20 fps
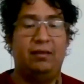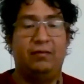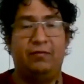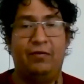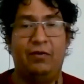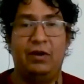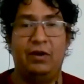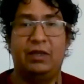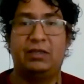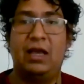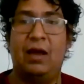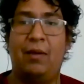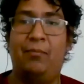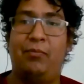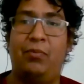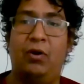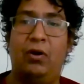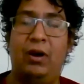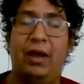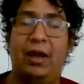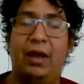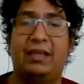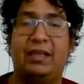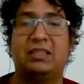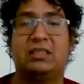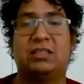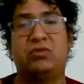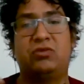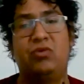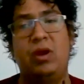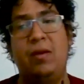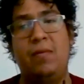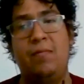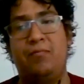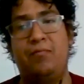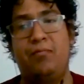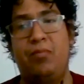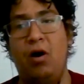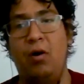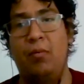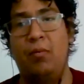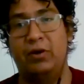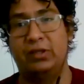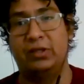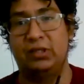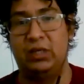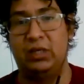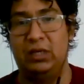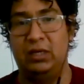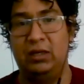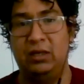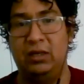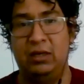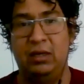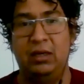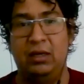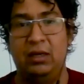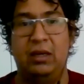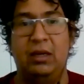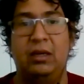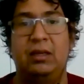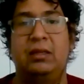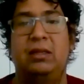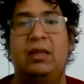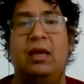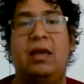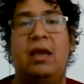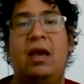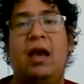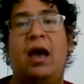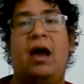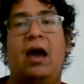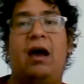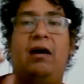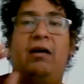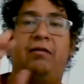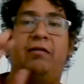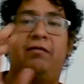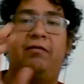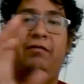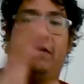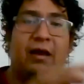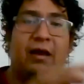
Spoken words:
For example, extreme poverty, they have